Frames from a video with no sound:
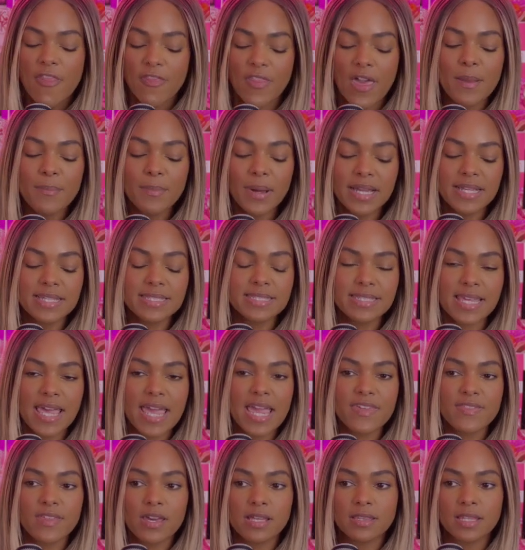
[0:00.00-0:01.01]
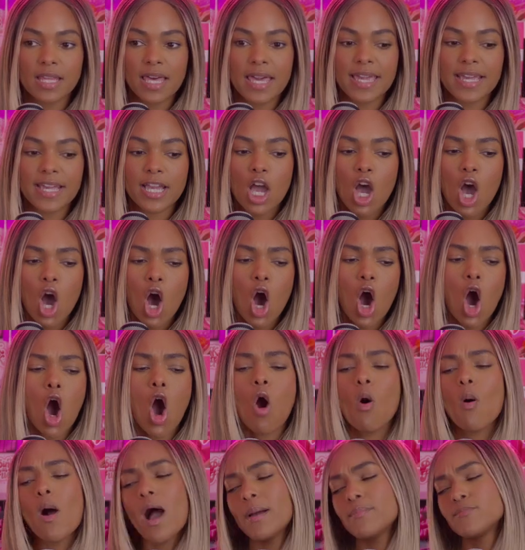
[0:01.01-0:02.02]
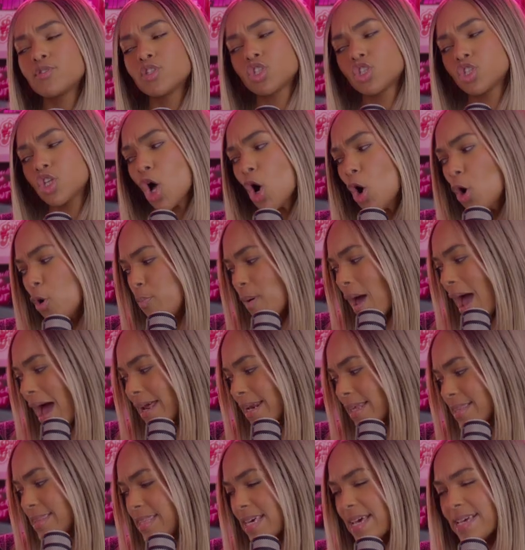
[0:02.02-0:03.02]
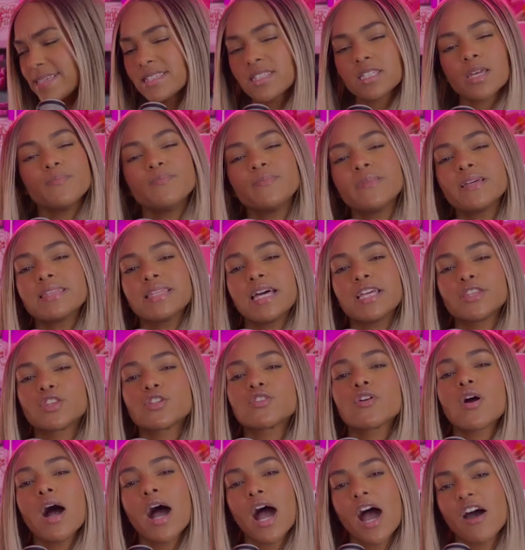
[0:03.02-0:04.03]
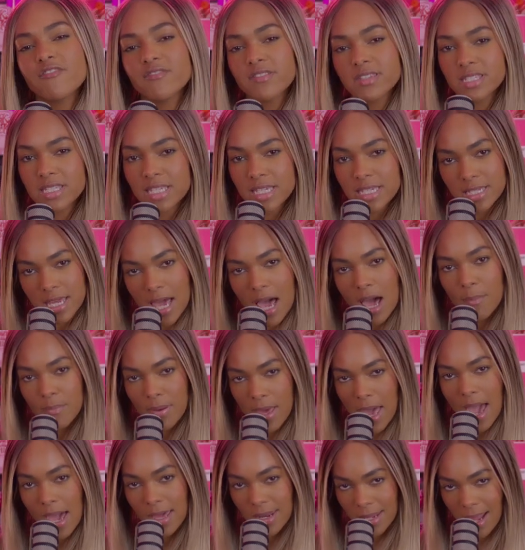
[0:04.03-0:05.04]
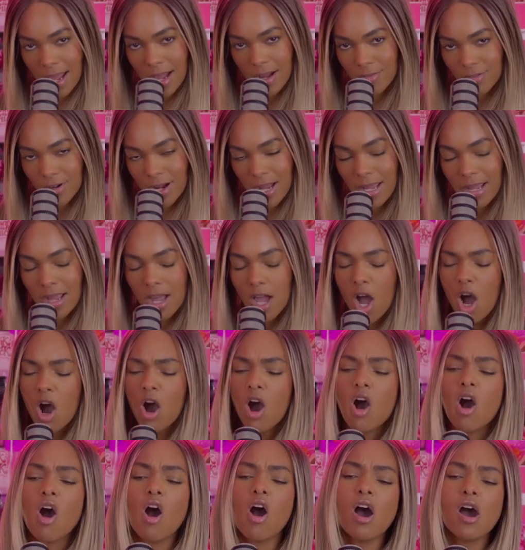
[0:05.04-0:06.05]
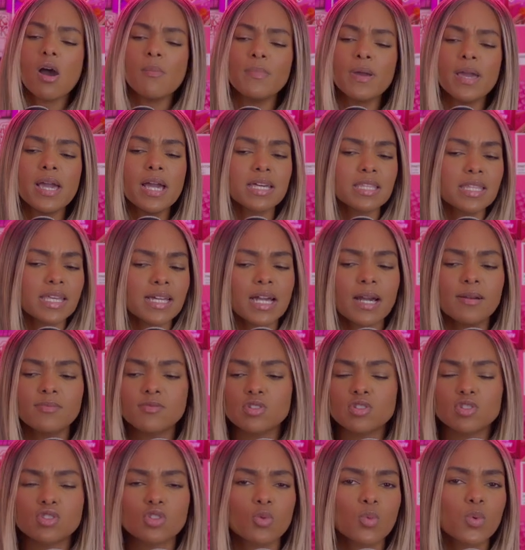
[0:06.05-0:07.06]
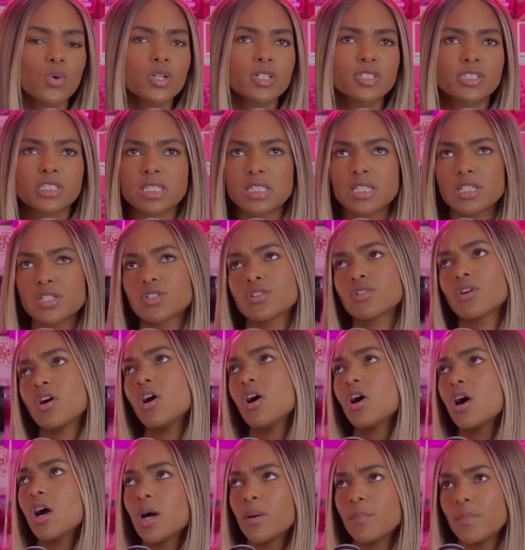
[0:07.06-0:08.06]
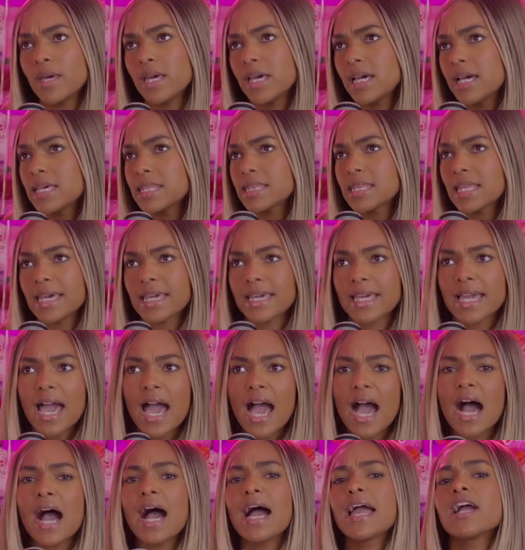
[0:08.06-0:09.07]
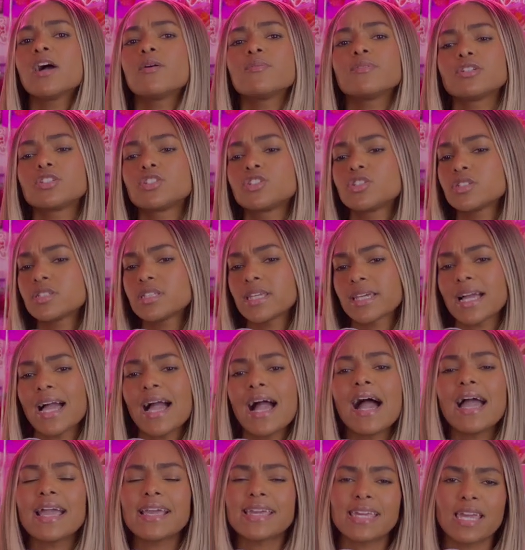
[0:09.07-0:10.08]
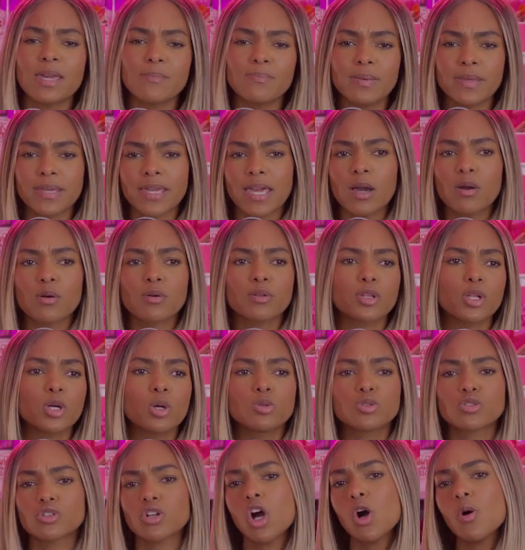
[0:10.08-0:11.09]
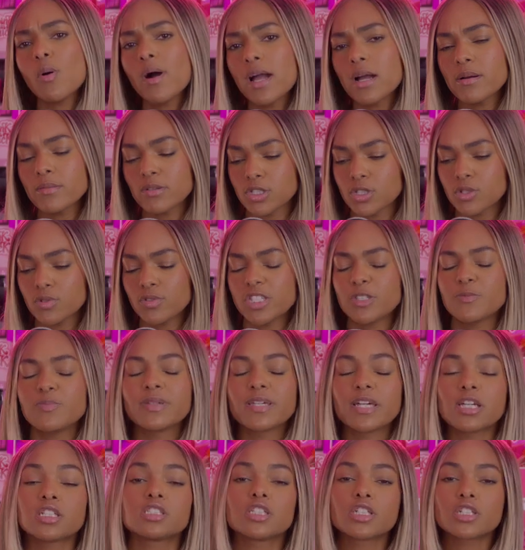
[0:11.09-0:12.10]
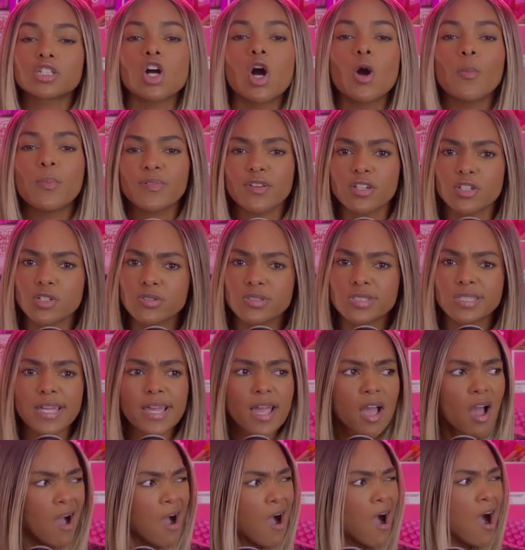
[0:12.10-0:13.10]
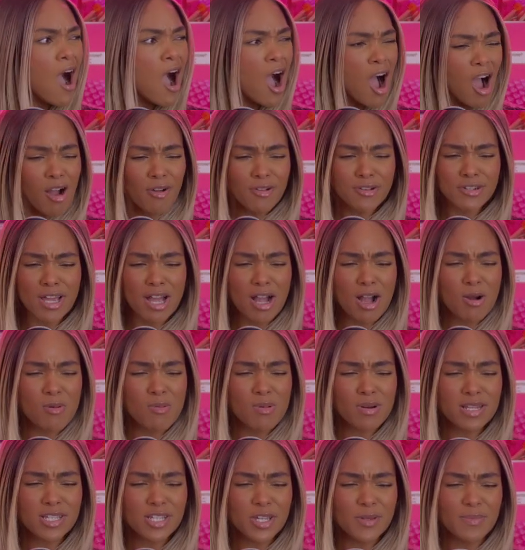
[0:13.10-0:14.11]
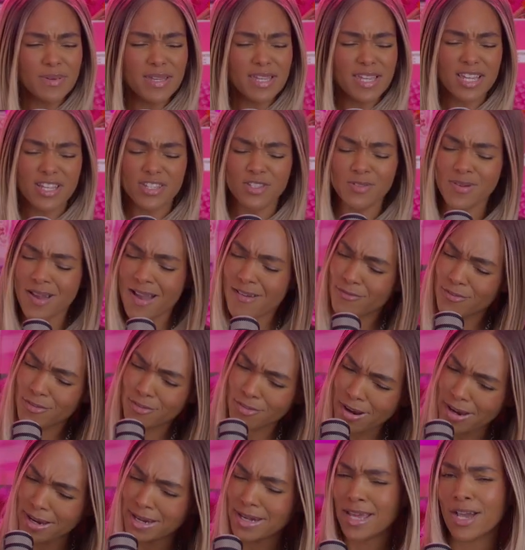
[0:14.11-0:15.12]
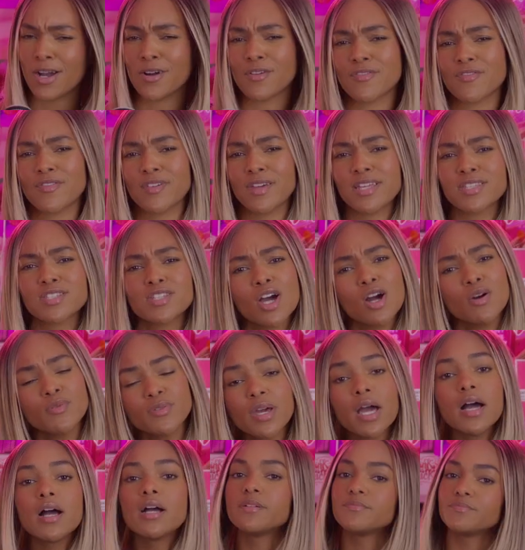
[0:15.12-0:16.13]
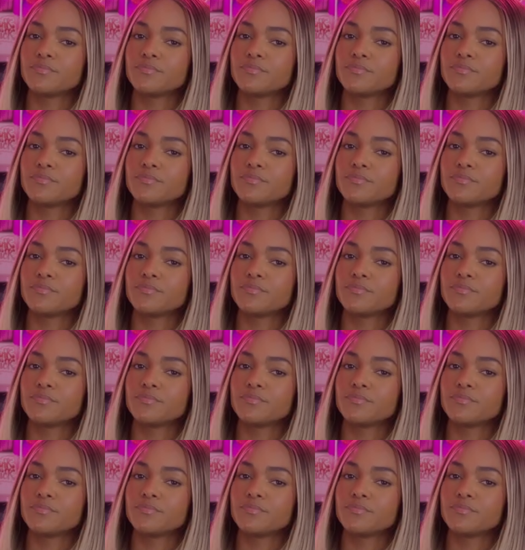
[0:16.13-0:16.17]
They might say that like, oh, I'm so bad at this, something that they're obviously not bad at, right? Oh man, like I'm just the worst at this, or oh man, like I always just like, I can't pick out clothes, or oh, I always do this, because they're hoping that you say, oh no, what do you mean? You have great outfits. Oh no.